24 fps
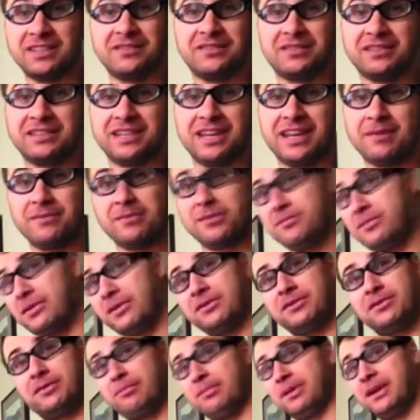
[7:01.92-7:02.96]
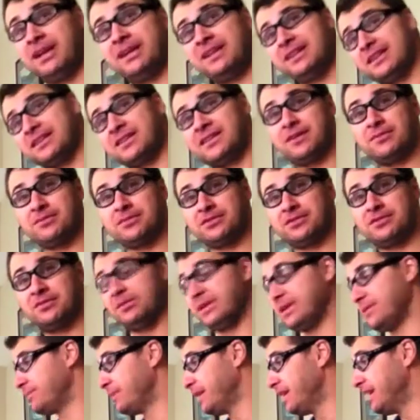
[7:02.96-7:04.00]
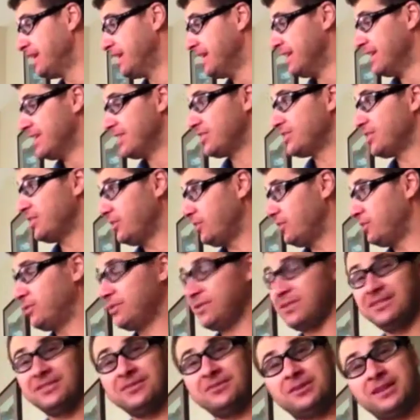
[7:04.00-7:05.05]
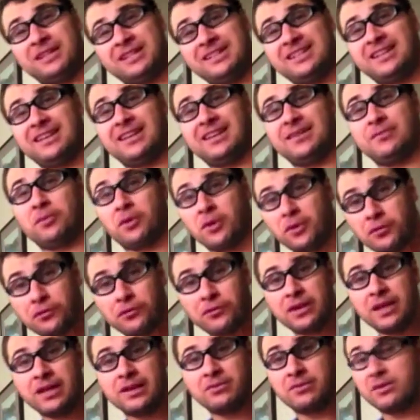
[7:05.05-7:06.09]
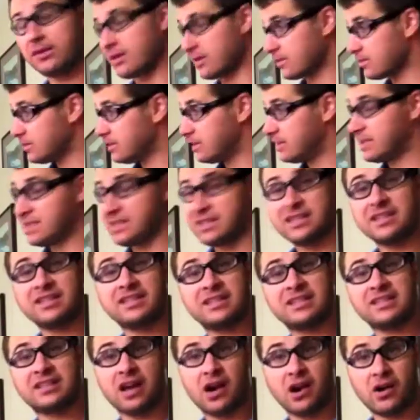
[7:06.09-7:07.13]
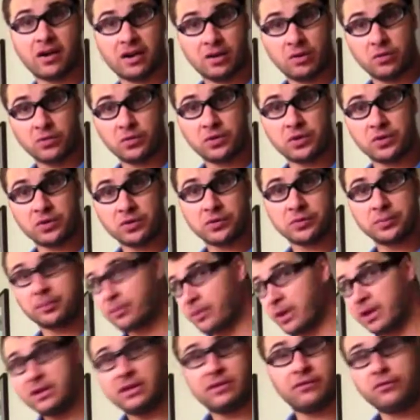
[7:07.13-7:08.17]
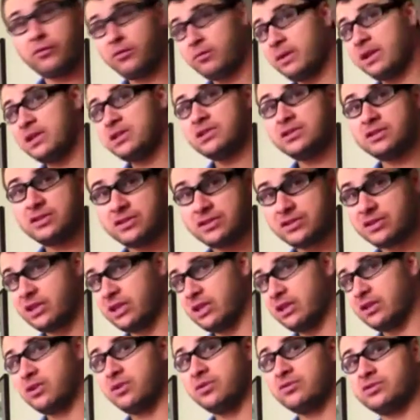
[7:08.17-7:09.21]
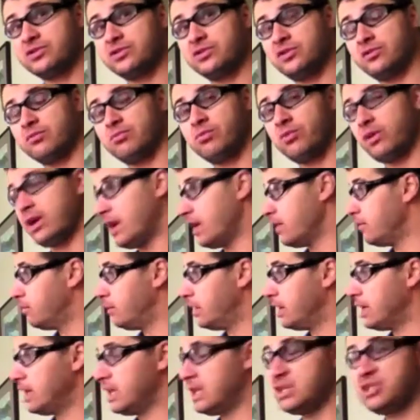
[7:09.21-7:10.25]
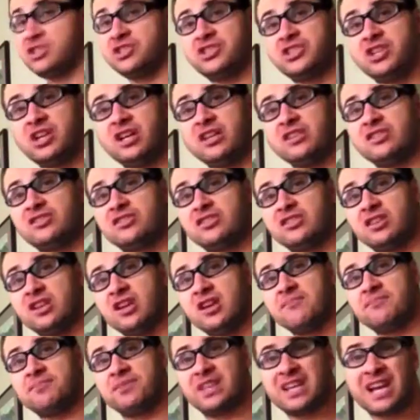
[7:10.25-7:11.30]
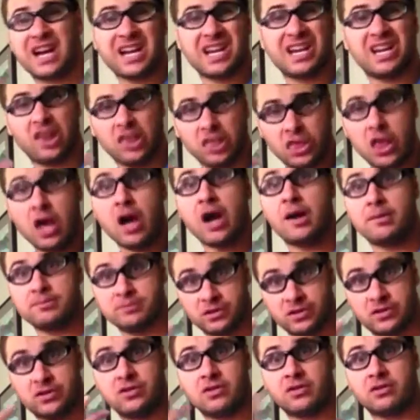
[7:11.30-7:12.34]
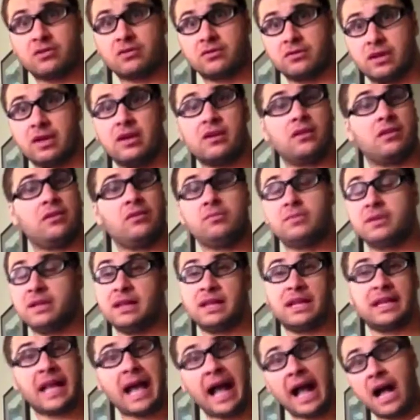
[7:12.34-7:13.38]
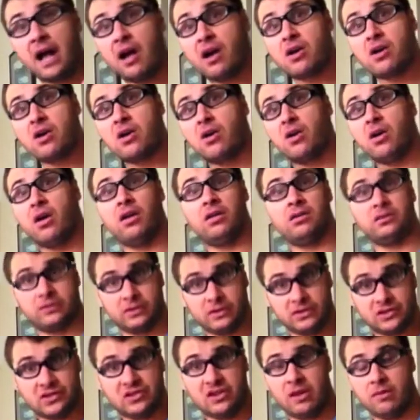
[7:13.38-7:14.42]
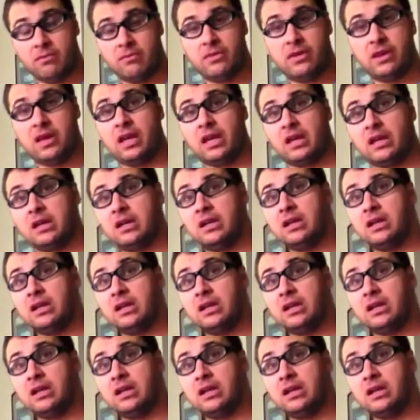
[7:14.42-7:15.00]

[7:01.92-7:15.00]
give a damn about the pain that comes to me. So when the morphine works, this is how it works. The information still goes to your brain, but it just kind of numbs your, a little bit like alcohol, the same thing.